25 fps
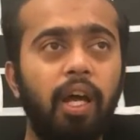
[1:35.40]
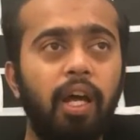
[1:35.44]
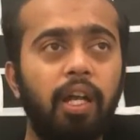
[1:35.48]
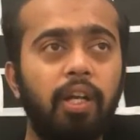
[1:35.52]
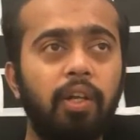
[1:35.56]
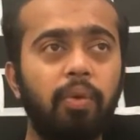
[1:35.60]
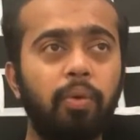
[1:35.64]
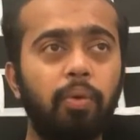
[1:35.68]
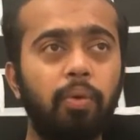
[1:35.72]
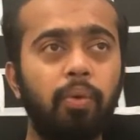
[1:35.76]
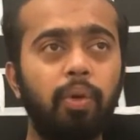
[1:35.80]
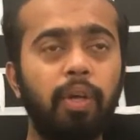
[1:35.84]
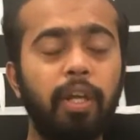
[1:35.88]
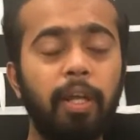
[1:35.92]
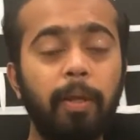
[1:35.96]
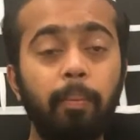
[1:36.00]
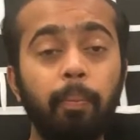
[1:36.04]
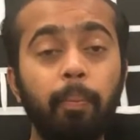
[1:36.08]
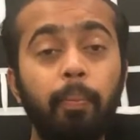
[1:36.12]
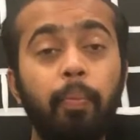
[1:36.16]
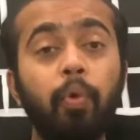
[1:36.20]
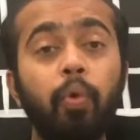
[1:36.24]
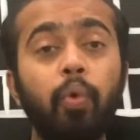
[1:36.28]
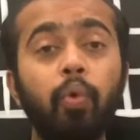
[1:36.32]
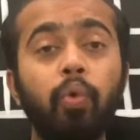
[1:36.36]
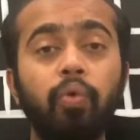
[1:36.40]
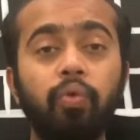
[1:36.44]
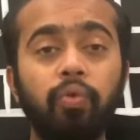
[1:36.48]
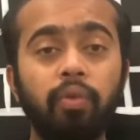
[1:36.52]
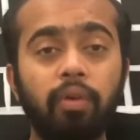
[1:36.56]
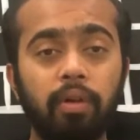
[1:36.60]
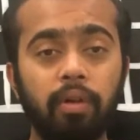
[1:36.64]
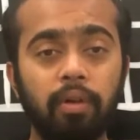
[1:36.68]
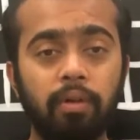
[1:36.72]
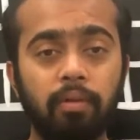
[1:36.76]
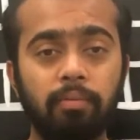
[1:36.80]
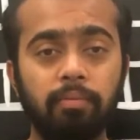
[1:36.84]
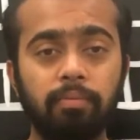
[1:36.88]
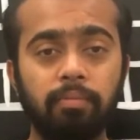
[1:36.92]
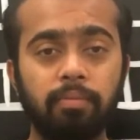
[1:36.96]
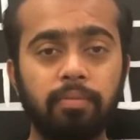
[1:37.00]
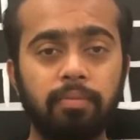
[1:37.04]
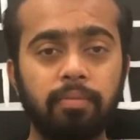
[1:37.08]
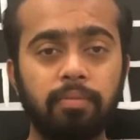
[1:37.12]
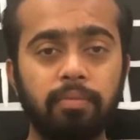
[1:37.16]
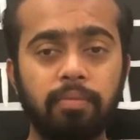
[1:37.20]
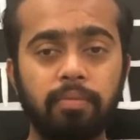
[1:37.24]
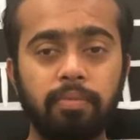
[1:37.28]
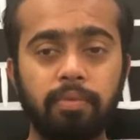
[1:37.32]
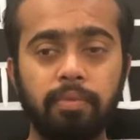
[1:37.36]
to improve.
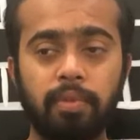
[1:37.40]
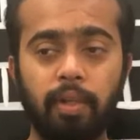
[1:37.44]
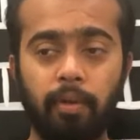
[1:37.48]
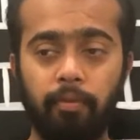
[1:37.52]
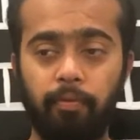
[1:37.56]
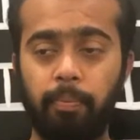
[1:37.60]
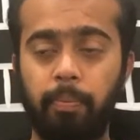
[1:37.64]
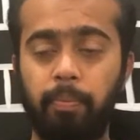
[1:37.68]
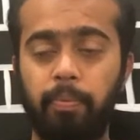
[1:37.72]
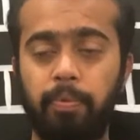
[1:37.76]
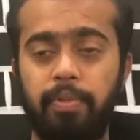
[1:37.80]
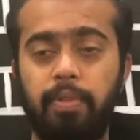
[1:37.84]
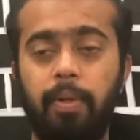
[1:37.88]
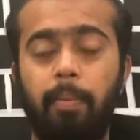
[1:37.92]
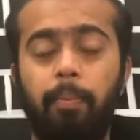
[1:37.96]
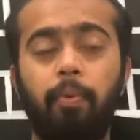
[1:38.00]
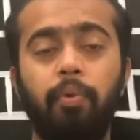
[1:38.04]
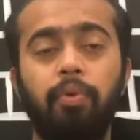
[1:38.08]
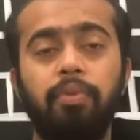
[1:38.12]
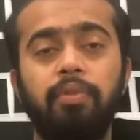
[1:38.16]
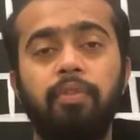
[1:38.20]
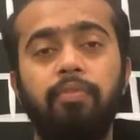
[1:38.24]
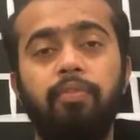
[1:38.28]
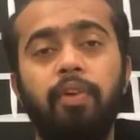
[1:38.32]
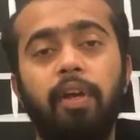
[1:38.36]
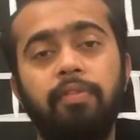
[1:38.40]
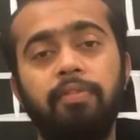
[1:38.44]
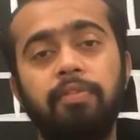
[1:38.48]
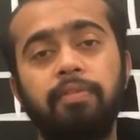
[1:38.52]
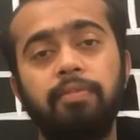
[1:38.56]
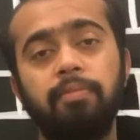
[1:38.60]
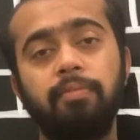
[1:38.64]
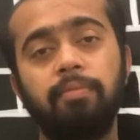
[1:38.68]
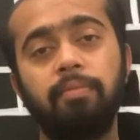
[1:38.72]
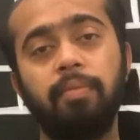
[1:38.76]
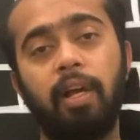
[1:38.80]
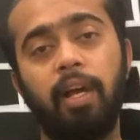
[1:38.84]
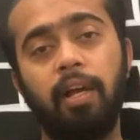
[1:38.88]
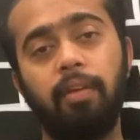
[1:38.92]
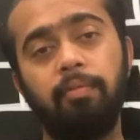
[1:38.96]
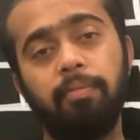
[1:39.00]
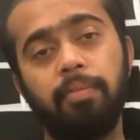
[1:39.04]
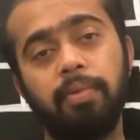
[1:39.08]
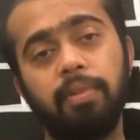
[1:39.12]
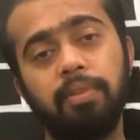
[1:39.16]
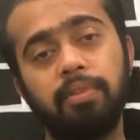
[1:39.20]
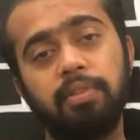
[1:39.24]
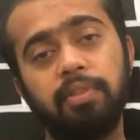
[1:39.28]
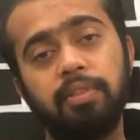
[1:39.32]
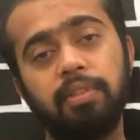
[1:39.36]
So, suppose if I've
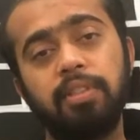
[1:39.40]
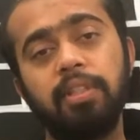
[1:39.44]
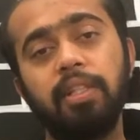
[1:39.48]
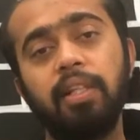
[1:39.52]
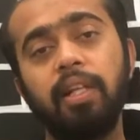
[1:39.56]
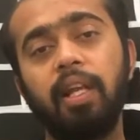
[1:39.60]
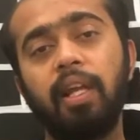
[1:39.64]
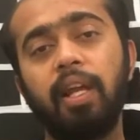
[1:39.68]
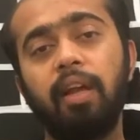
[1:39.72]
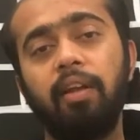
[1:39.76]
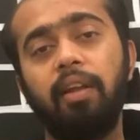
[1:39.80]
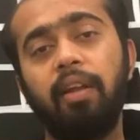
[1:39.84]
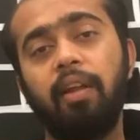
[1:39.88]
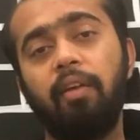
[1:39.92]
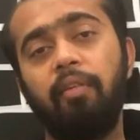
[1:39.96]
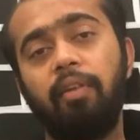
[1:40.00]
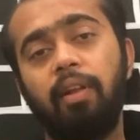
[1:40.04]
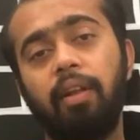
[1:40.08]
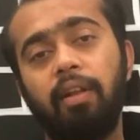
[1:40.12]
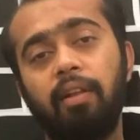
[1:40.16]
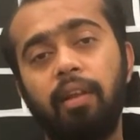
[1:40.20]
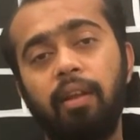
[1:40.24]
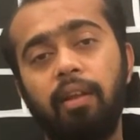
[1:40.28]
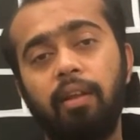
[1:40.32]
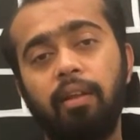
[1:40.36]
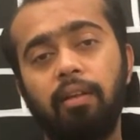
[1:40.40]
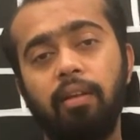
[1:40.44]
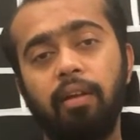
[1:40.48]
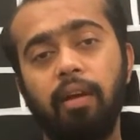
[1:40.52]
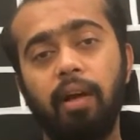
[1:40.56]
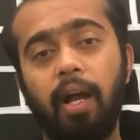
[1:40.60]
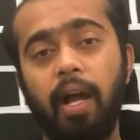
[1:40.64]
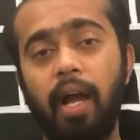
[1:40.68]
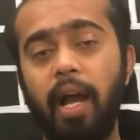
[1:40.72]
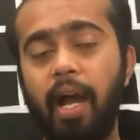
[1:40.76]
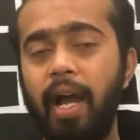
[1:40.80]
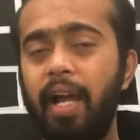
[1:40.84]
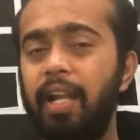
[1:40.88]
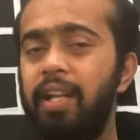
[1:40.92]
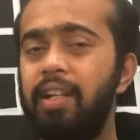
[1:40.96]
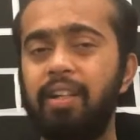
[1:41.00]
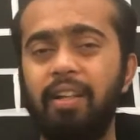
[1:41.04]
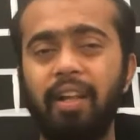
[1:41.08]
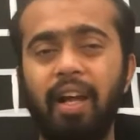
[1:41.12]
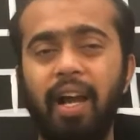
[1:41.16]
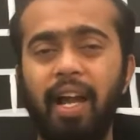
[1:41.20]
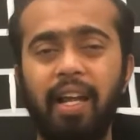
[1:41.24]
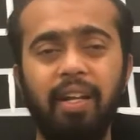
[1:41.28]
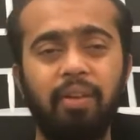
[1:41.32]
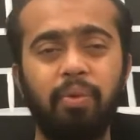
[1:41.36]
been succeeding in everything,
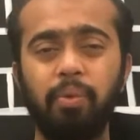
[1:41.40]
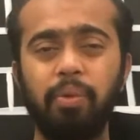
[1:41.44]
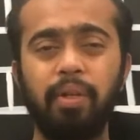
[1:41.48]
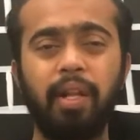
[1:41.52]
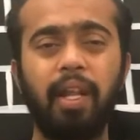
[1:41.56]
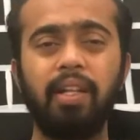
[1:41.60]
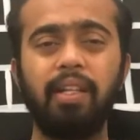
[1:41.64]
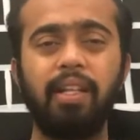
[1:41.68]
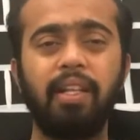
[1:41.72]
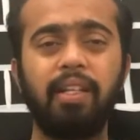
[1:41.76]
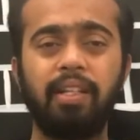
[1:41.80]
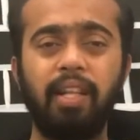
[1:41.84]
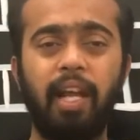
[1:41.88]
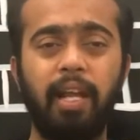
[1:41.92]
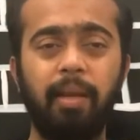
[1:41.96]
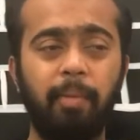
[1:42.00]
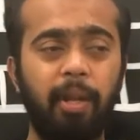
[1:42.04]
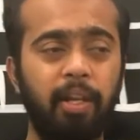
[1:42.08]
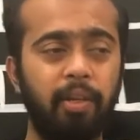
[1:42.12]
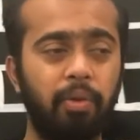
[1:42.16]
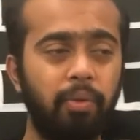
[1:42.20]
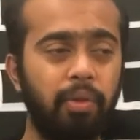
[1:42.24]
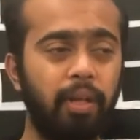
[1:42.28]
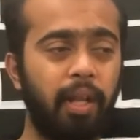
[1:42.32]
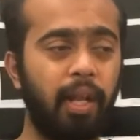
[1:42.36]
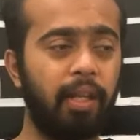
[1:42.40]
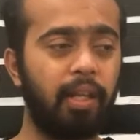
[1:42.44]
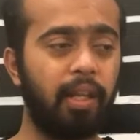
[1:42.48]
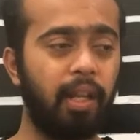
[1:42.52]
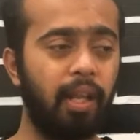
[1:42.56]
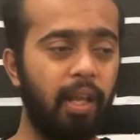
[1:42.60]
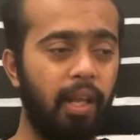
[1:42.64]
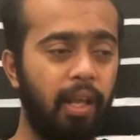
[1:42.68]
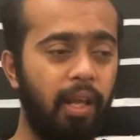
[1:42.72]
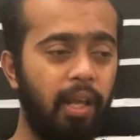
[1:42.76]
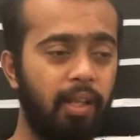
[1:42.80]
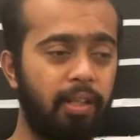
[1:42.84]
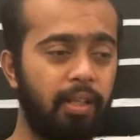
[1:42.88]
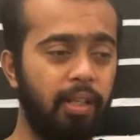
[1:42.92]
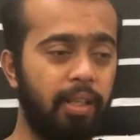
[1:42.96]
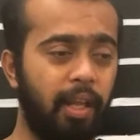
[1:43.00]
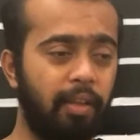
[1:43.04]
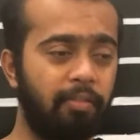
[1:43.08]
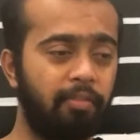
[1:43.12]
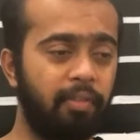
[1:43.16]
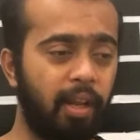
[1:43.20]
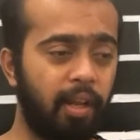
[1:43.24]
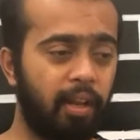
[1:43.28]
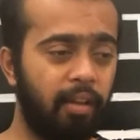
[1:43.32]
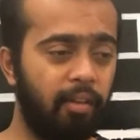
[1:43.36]
I don't get that time. I don't get the time
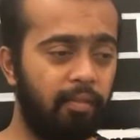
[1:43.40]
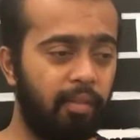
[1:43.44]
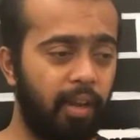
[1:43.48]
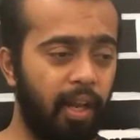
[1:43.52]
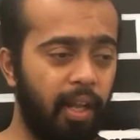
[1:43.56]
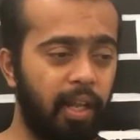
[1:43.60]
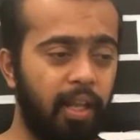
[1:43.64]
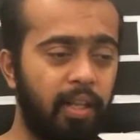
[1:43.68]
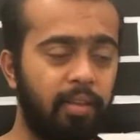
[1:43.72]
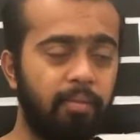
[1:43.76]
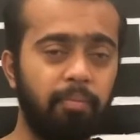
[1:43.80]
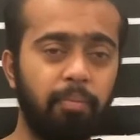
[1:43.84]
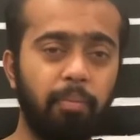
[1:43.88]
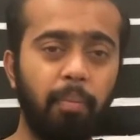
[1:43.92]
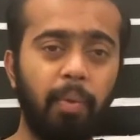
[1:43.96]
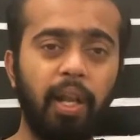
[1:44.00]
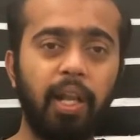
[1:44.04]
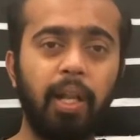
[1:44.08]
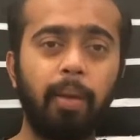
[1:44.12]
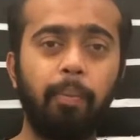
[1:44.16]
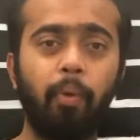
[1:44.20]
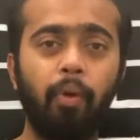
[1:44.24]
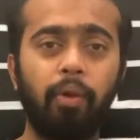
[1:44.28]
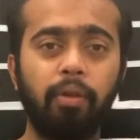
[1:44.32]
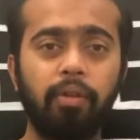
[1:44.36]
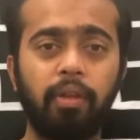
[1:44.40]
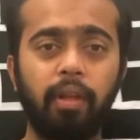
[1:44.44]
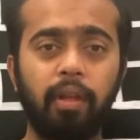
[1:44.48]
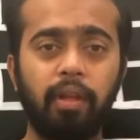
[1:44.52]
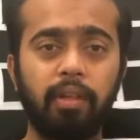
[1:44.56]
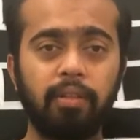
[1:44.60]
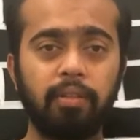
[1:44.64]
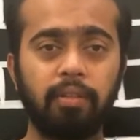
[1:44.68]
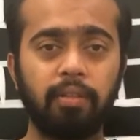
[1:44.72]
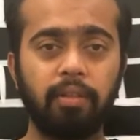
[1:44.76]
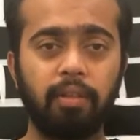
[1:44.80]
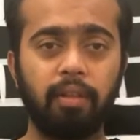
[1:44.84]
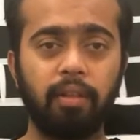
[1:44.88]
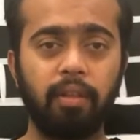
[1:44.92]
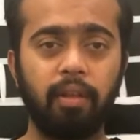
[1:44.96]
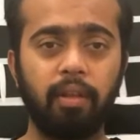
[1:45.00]
when I can mull upon things.